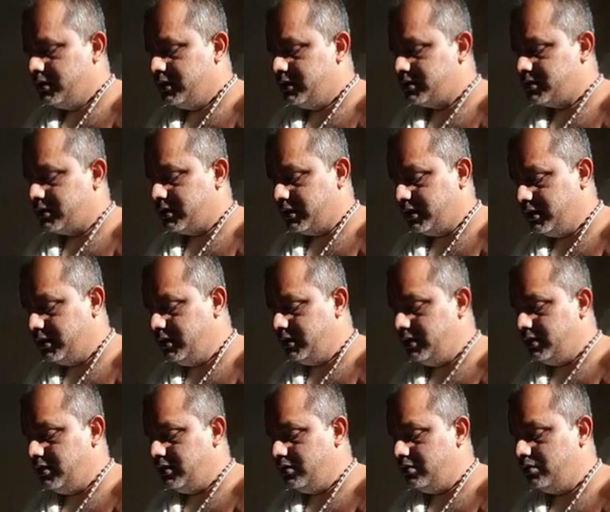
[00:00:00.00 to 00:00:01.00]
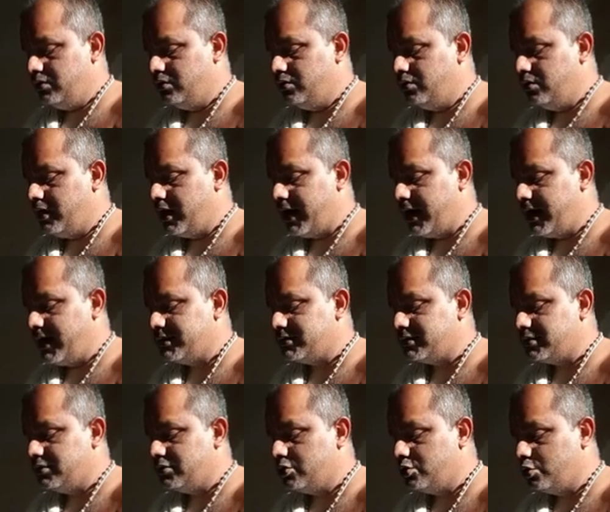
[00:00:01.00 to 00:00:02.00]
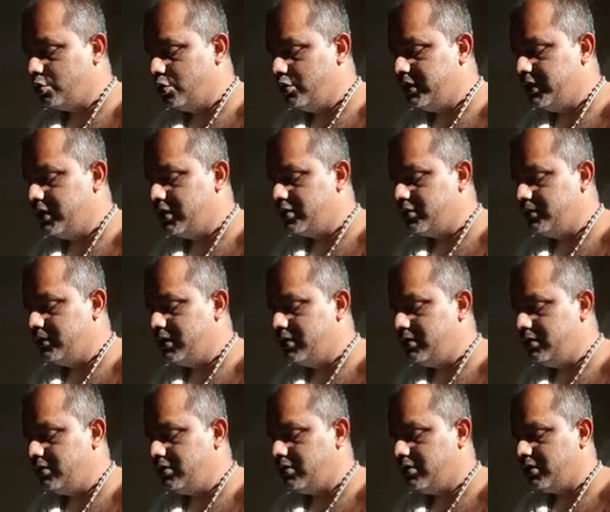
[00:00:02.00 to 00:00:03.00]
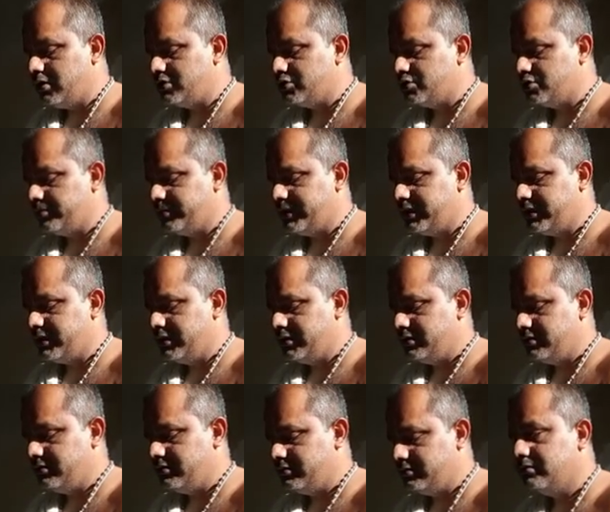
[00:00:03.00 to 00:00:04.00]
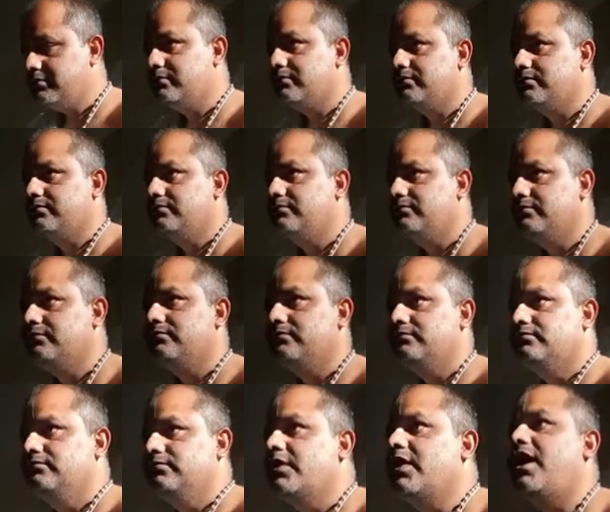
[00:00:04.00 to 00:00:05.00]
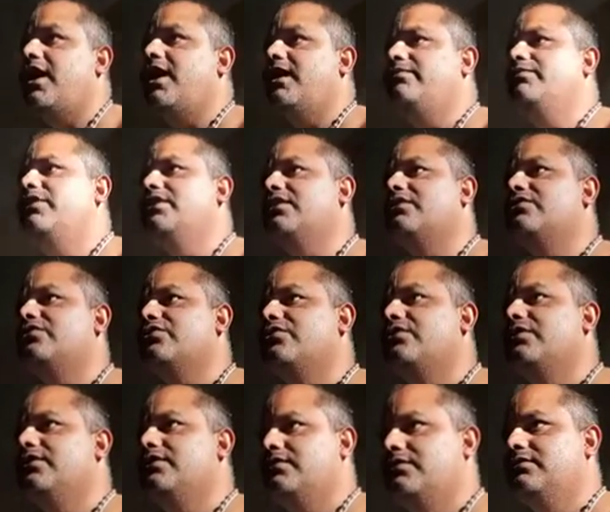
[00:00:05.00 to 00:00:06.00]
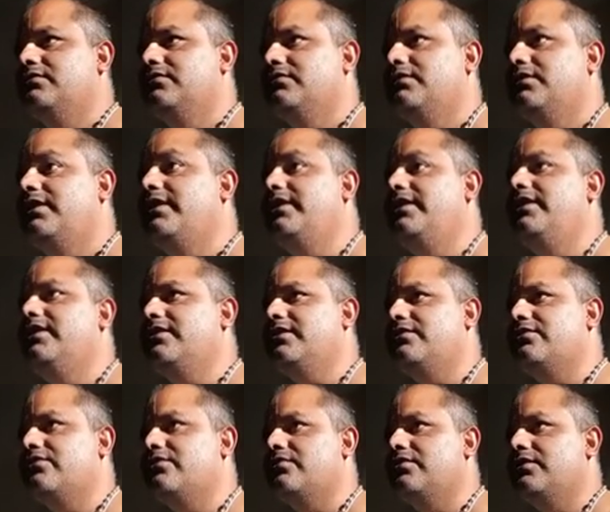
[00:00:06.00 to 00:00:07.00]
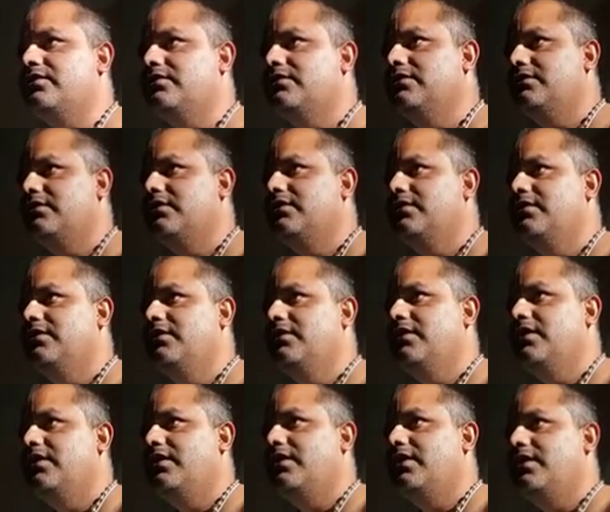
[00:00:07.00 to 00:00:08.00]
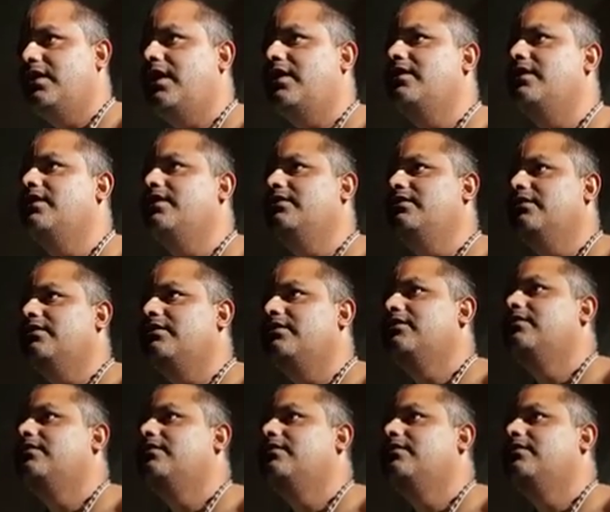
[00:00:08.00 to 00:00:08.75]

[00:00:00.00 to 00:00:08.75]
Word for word: is he who has no equal or superior. I am the controller, the controller. And then